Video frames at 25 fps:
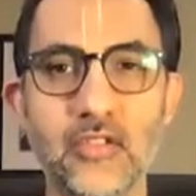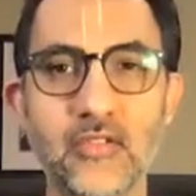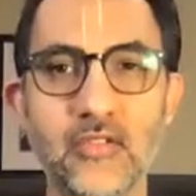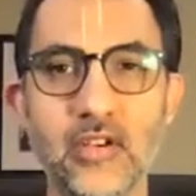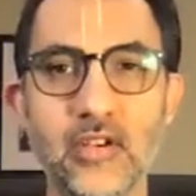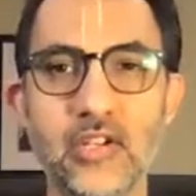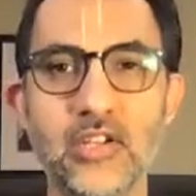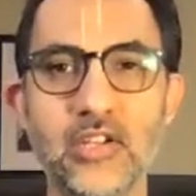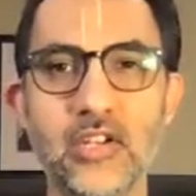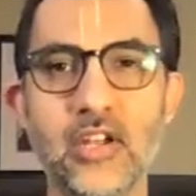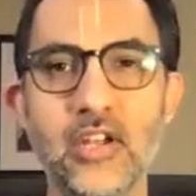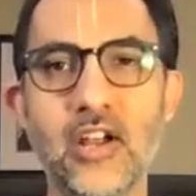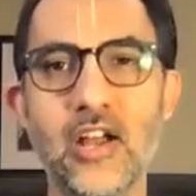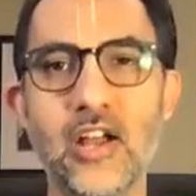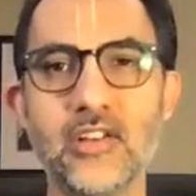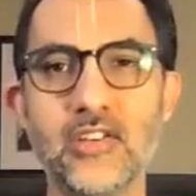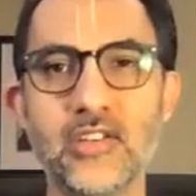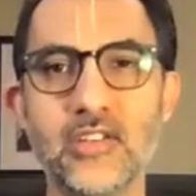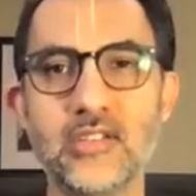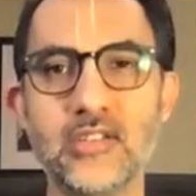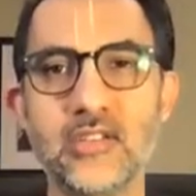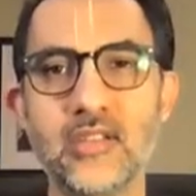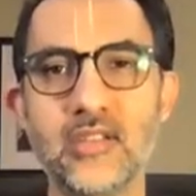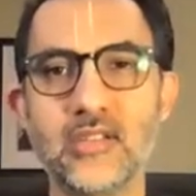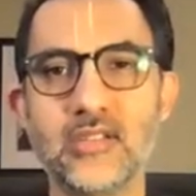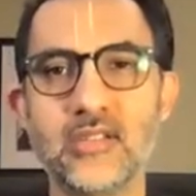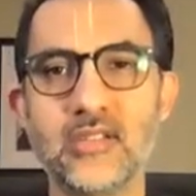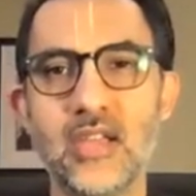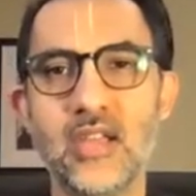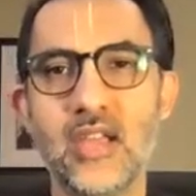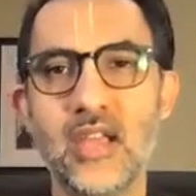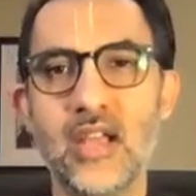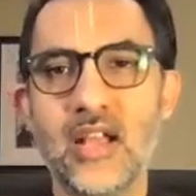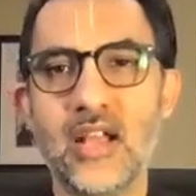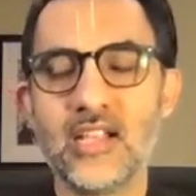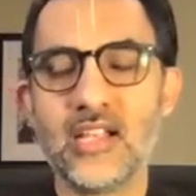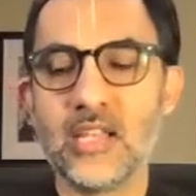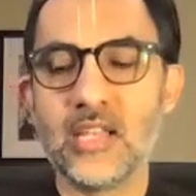of Krishna consciousness.
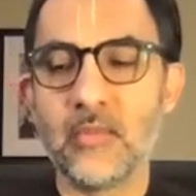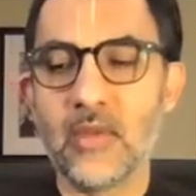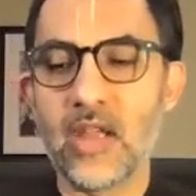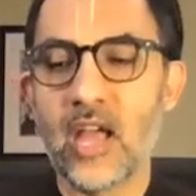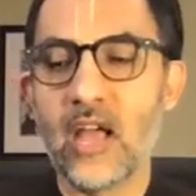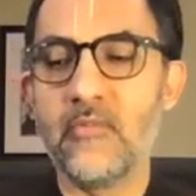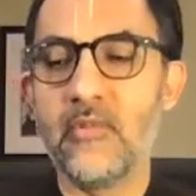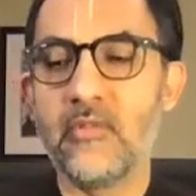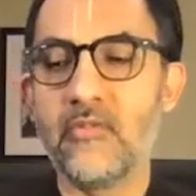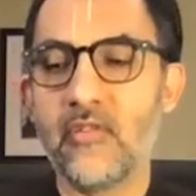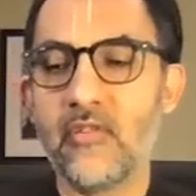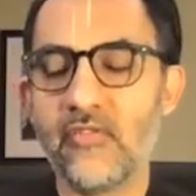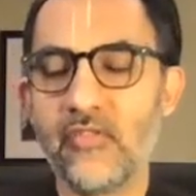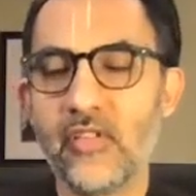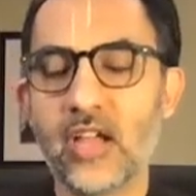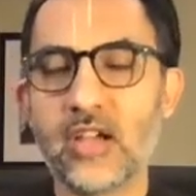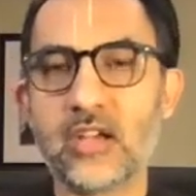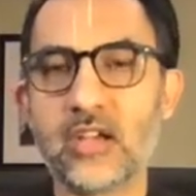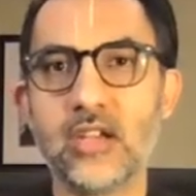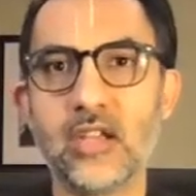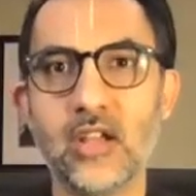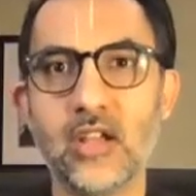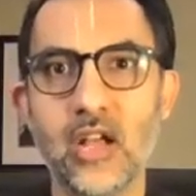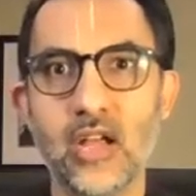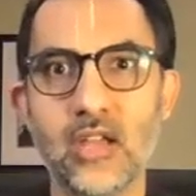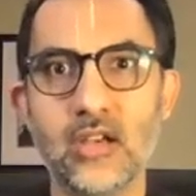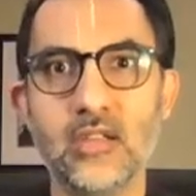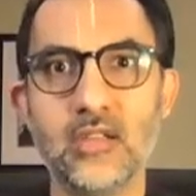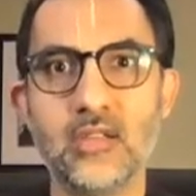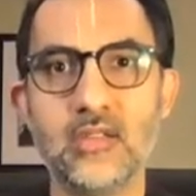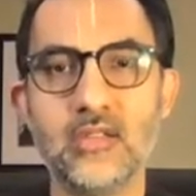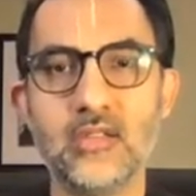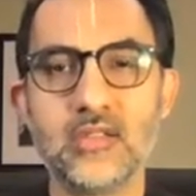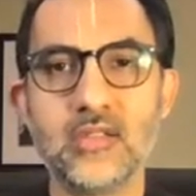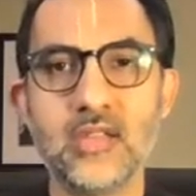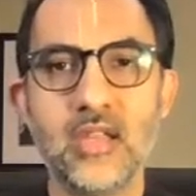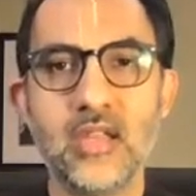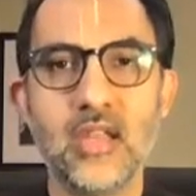Something I've been reflecting on
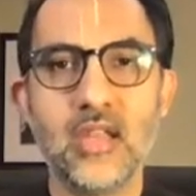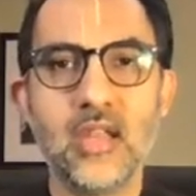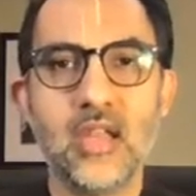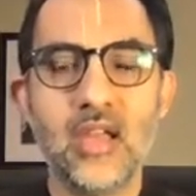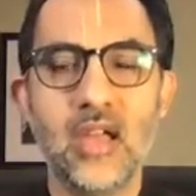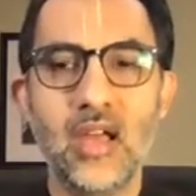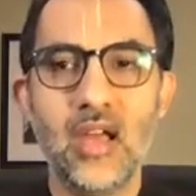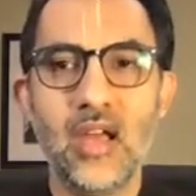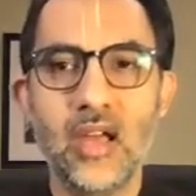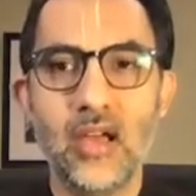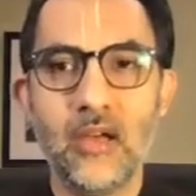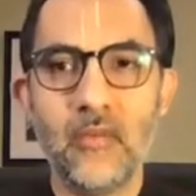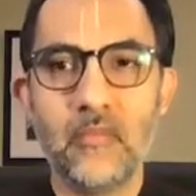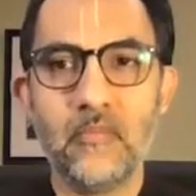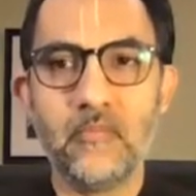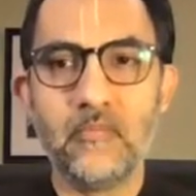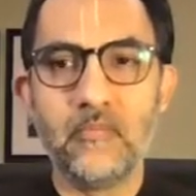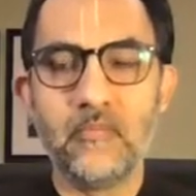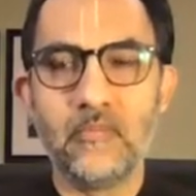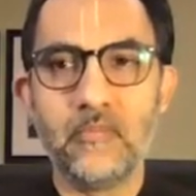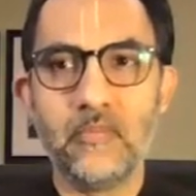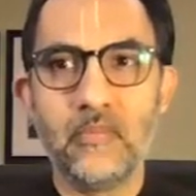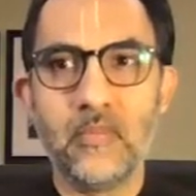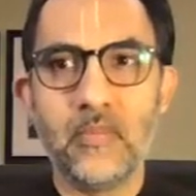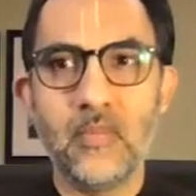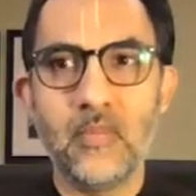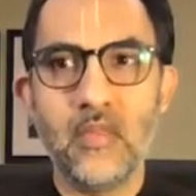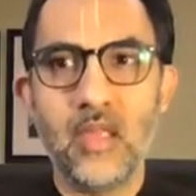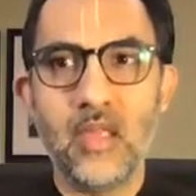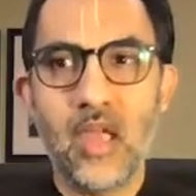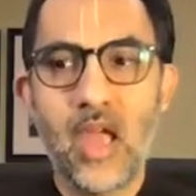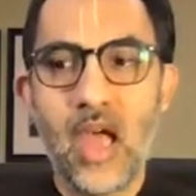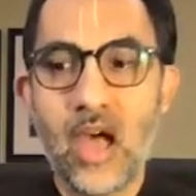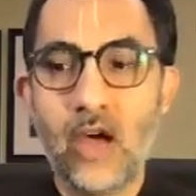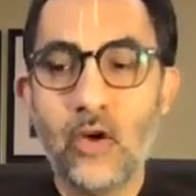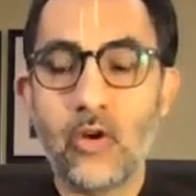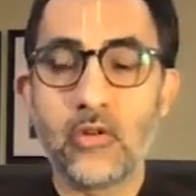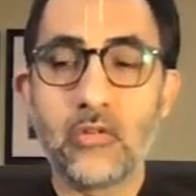is
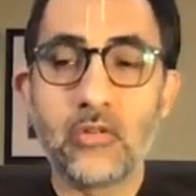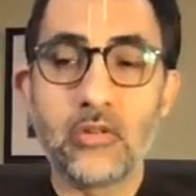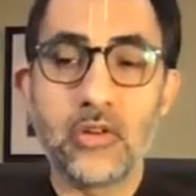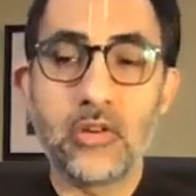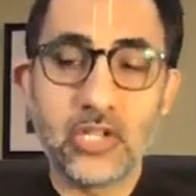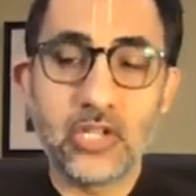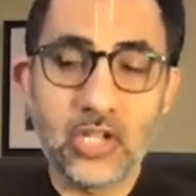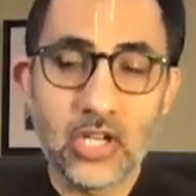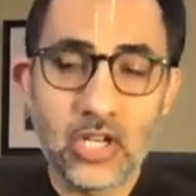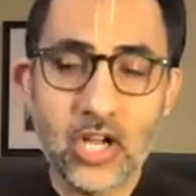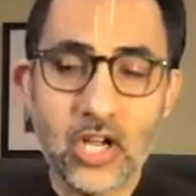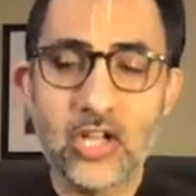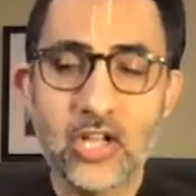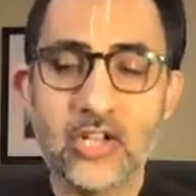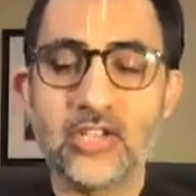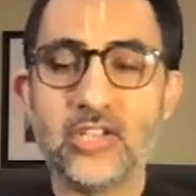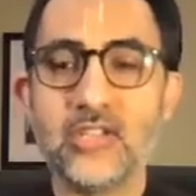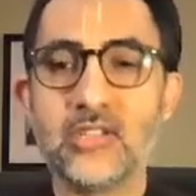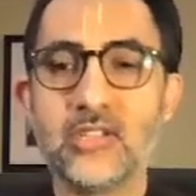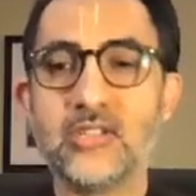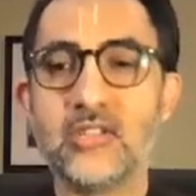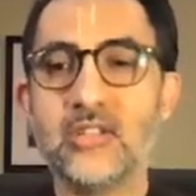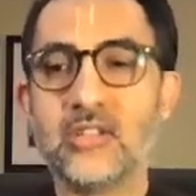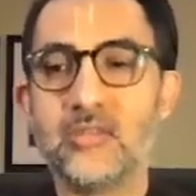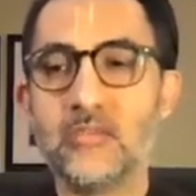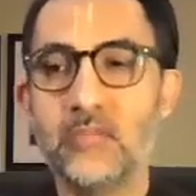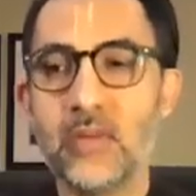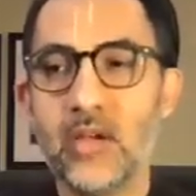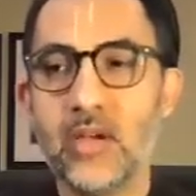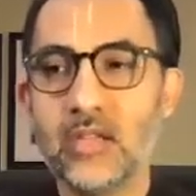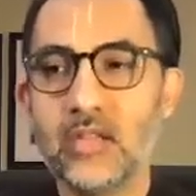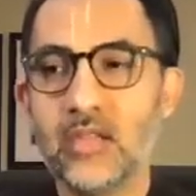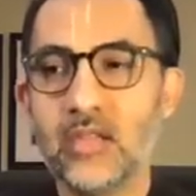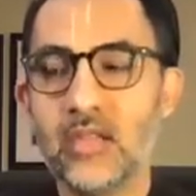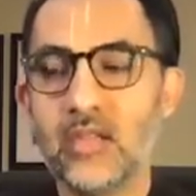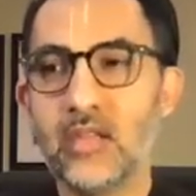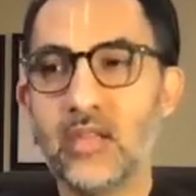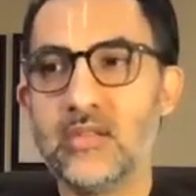how Krishna consciousness,
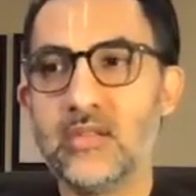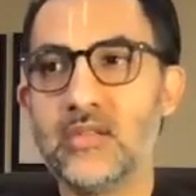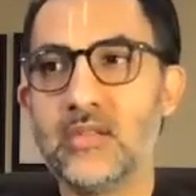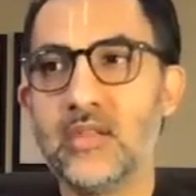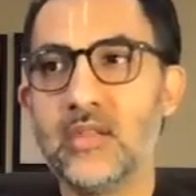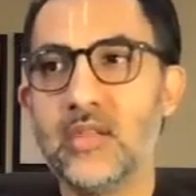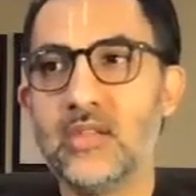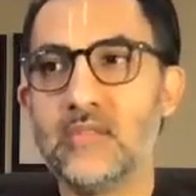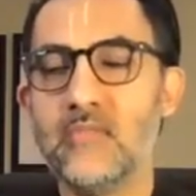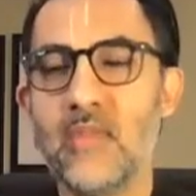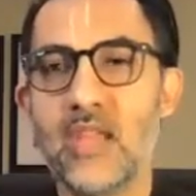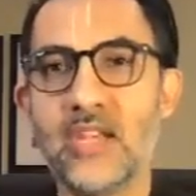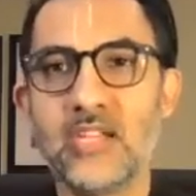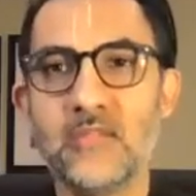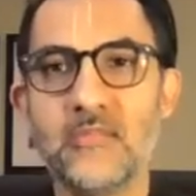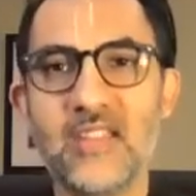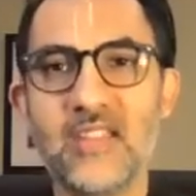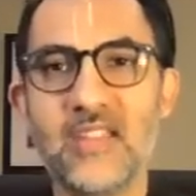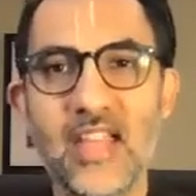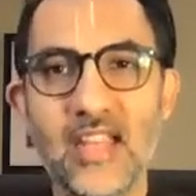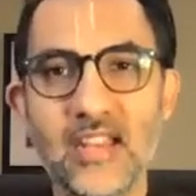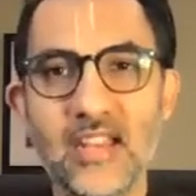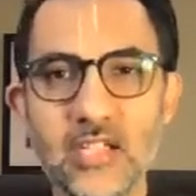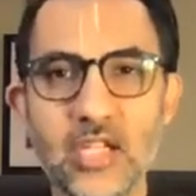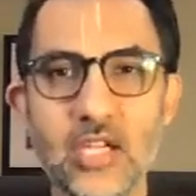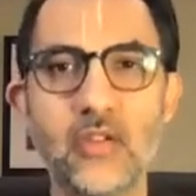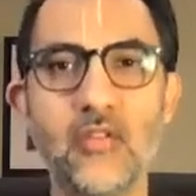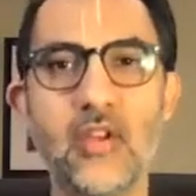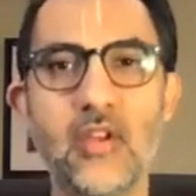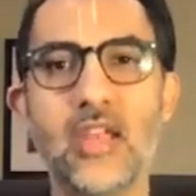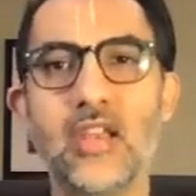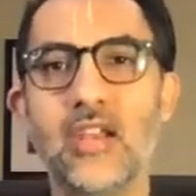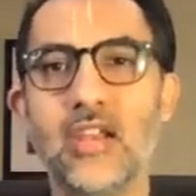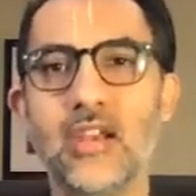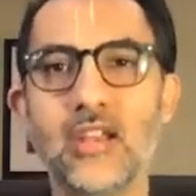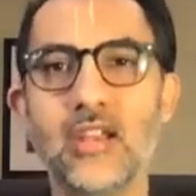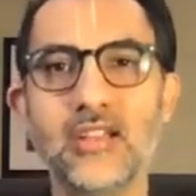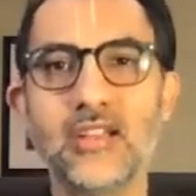bhakti, is meant to be
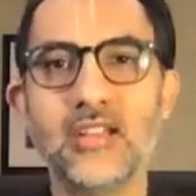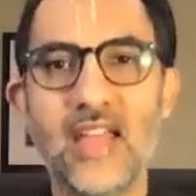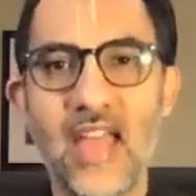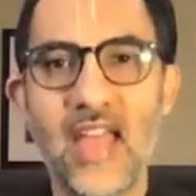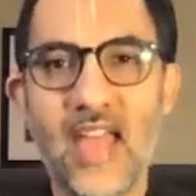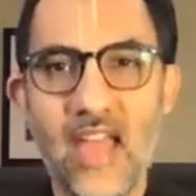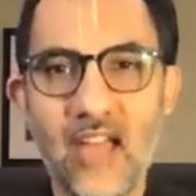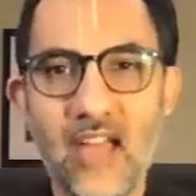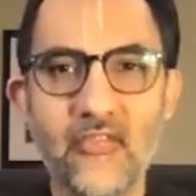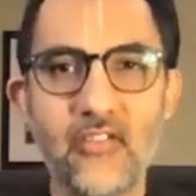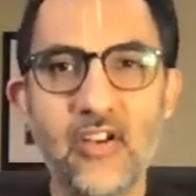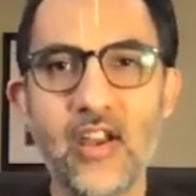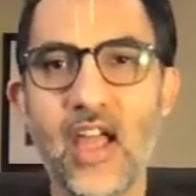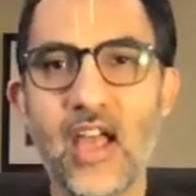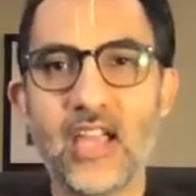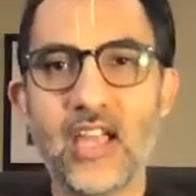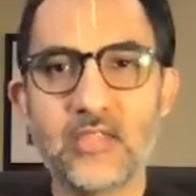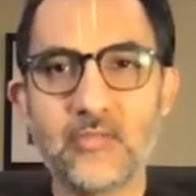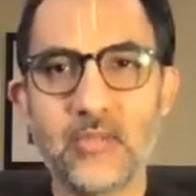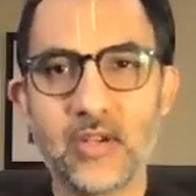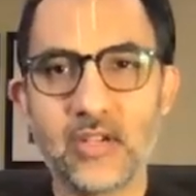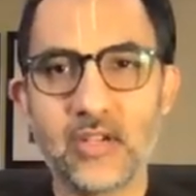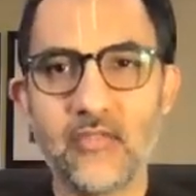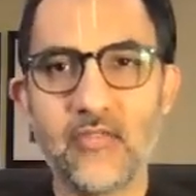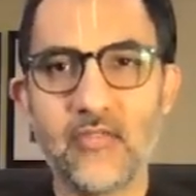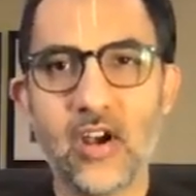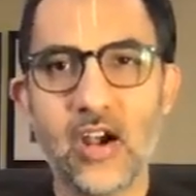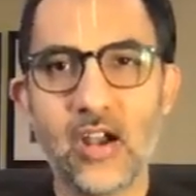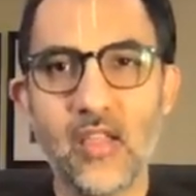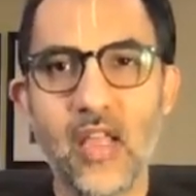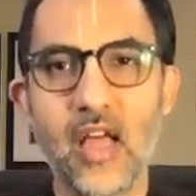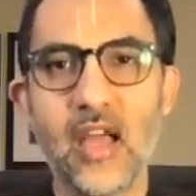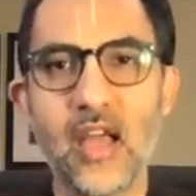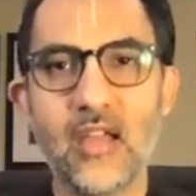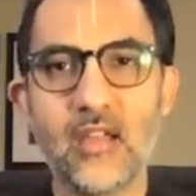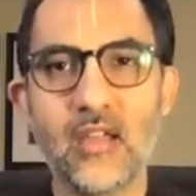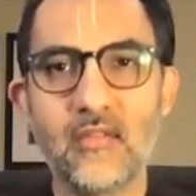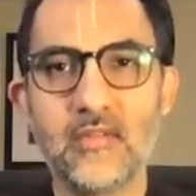integrated into every aspect of our
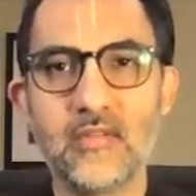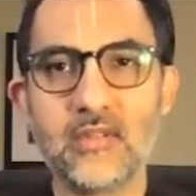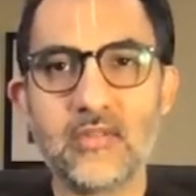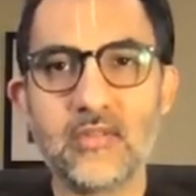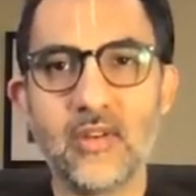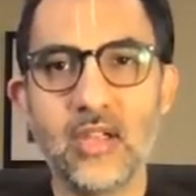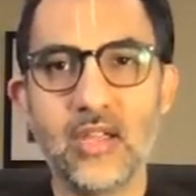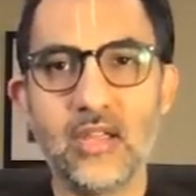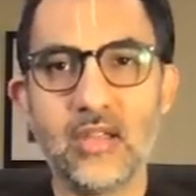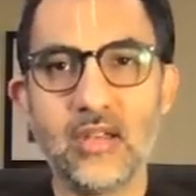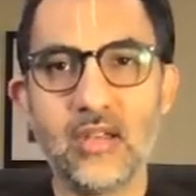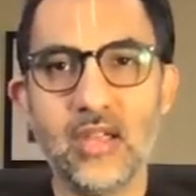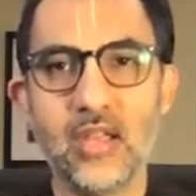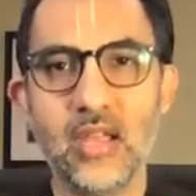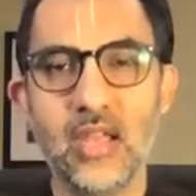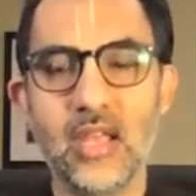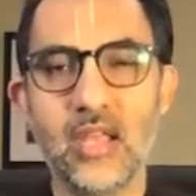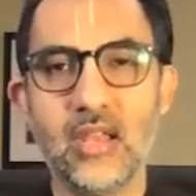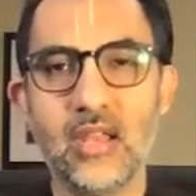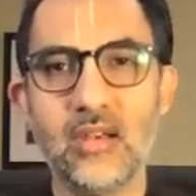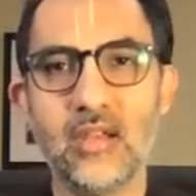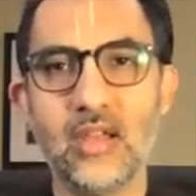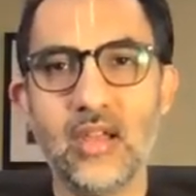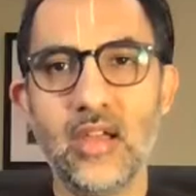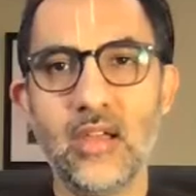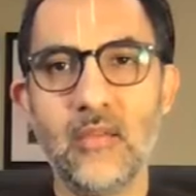lives, right? And